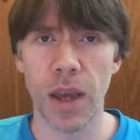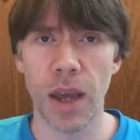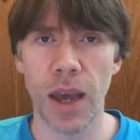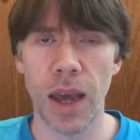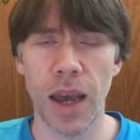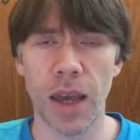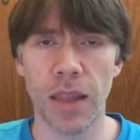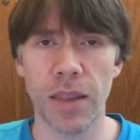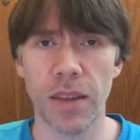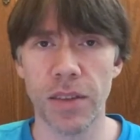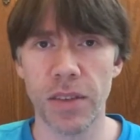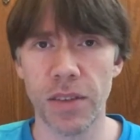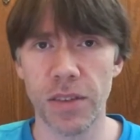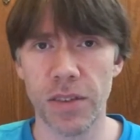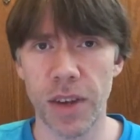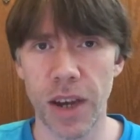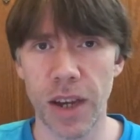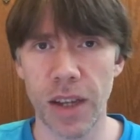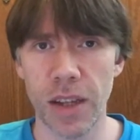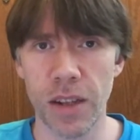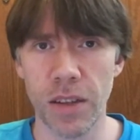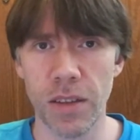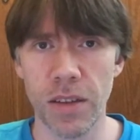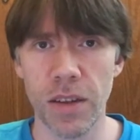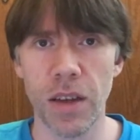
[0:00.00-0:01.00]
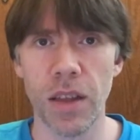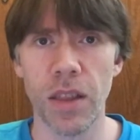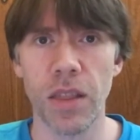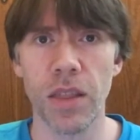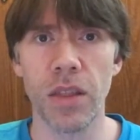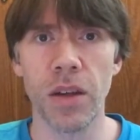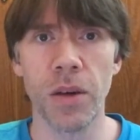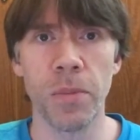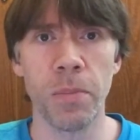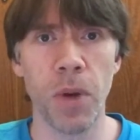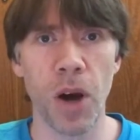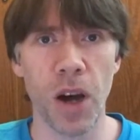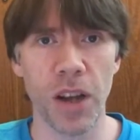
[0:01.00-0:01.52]
and this is titled
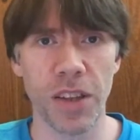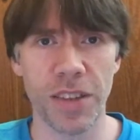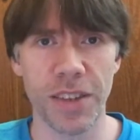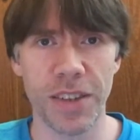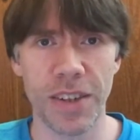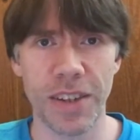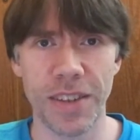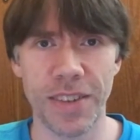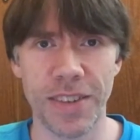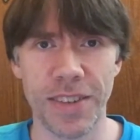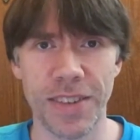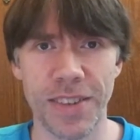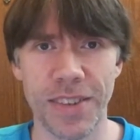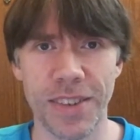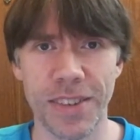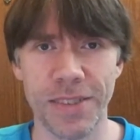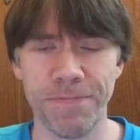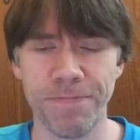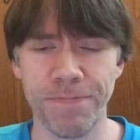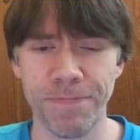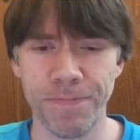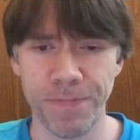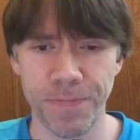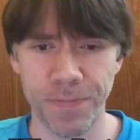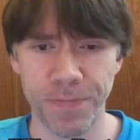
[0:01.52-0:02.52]
The Botanist.